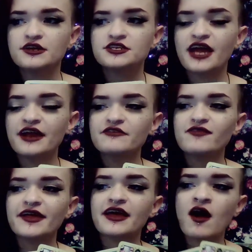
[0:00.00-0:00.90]
to kind of
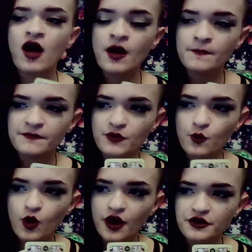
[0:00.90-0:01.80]
like calm the
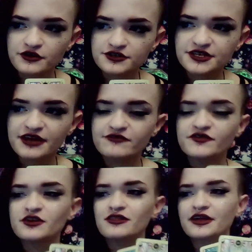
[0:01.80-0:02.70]
waters. I
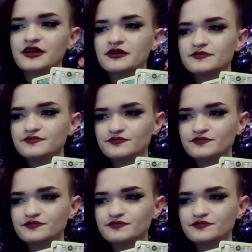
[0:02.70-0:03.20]
feel like